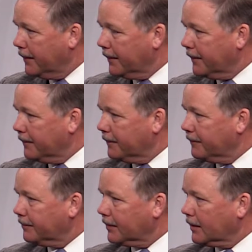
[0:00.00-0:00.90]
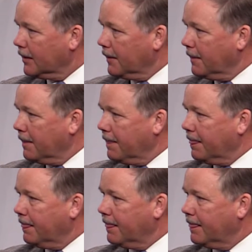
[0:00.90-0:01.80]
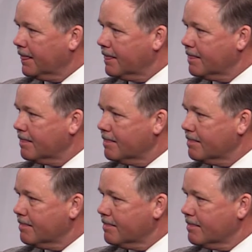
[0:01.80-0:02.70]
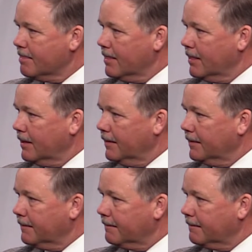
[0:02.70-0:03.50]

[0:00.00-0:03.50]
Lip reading: Nothing is said.